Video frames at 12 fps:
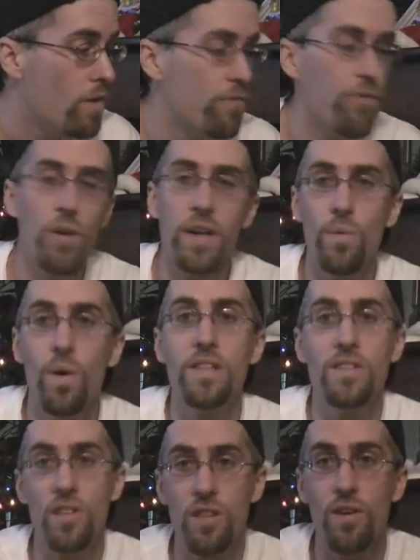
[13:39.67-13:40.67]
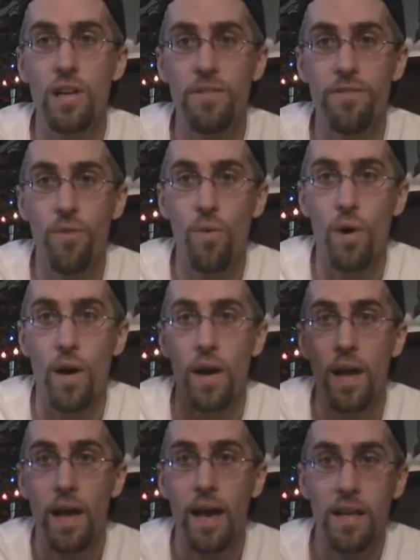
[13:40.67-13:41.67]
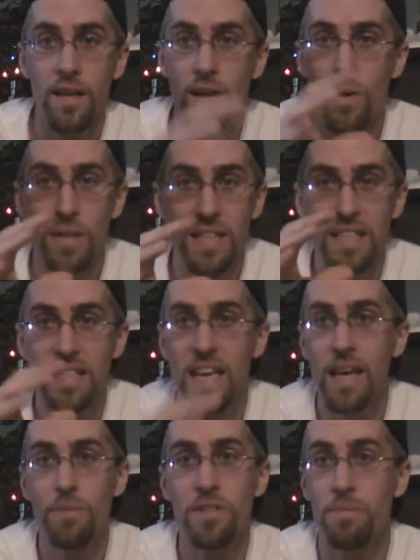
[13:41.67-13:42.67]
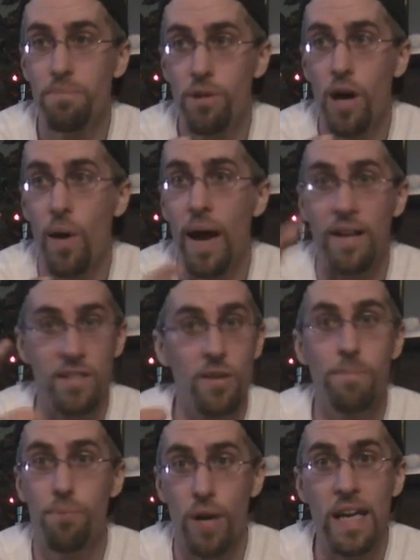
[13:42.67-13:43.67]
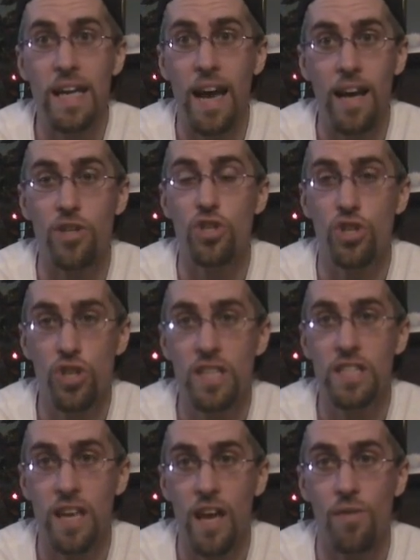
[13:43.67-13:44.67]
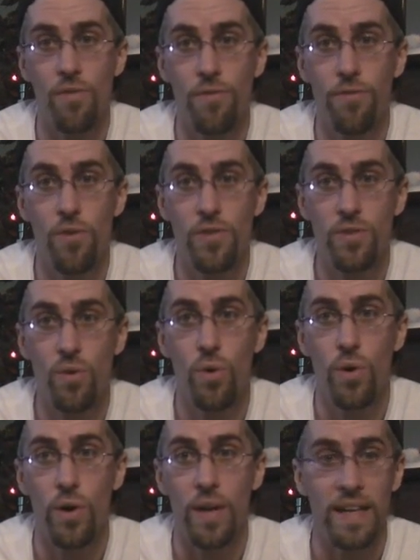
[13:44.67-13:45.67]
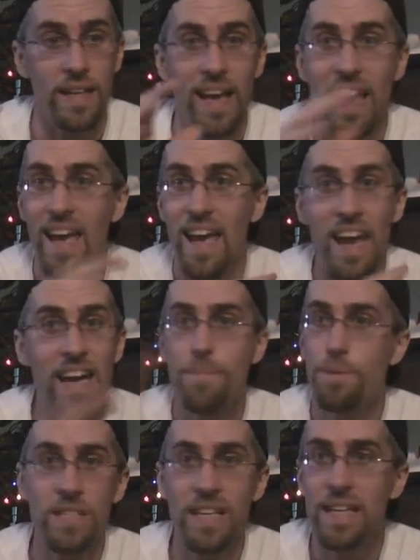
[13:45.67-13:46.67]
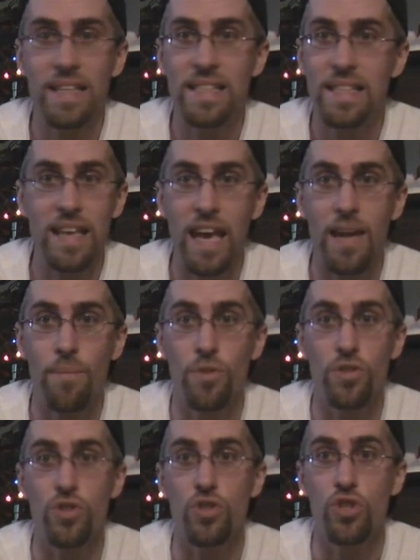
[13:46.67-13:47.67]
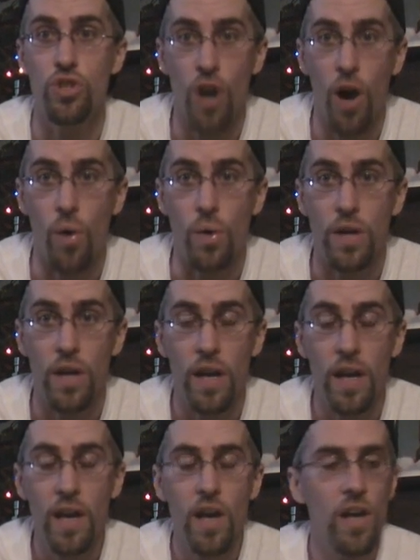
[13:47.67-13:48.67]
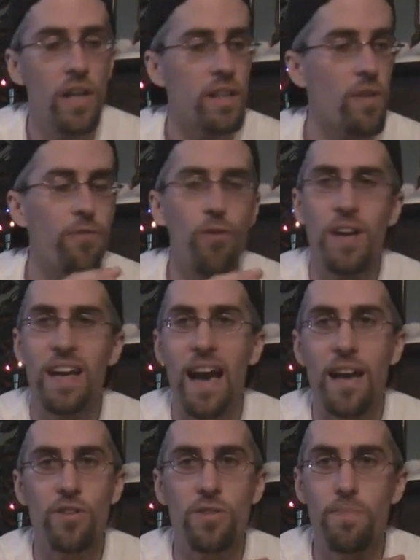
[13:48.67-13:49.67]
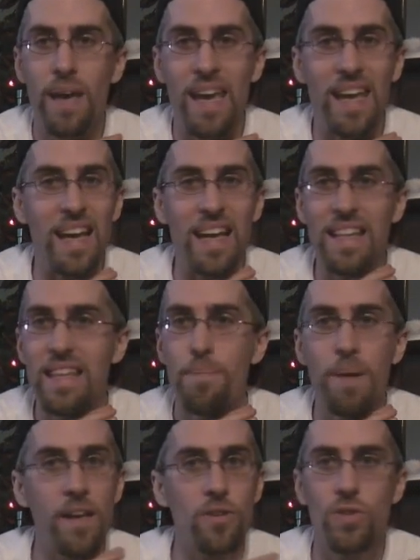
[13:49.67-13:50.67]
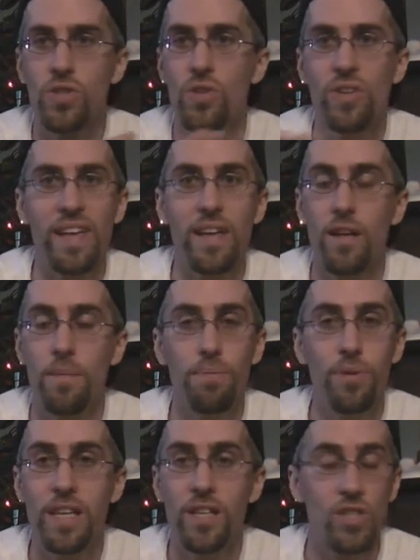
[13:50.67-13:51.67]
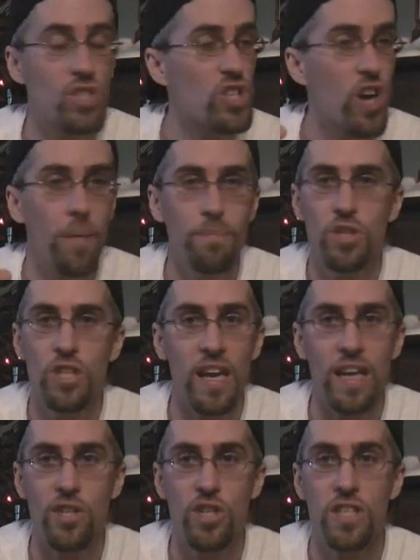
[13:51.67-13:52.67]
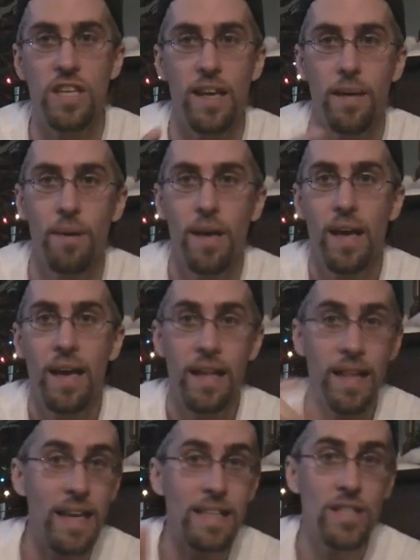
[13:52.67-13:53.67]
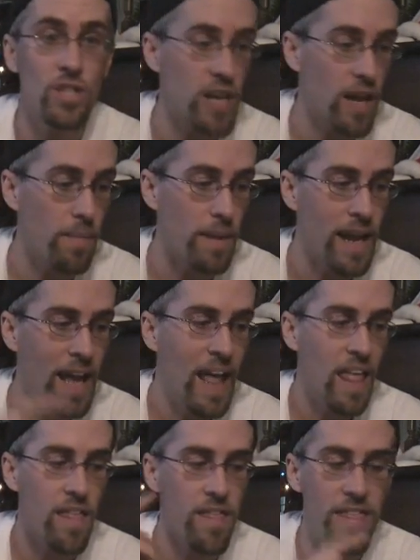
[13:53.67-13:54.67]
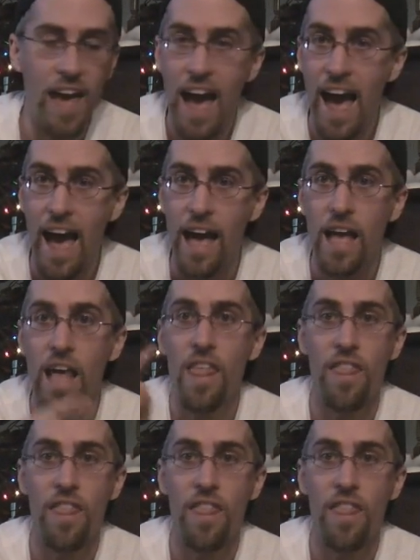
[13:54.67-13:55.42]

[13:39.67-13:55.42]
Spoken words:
41-34. And you know what, this game was a blowout till Brady got his shit together in the fourth quarter. Like, 80% of this game was a joke. The 49ers made the Patriots look like a complete chump change team. And ladies and gentlemen, that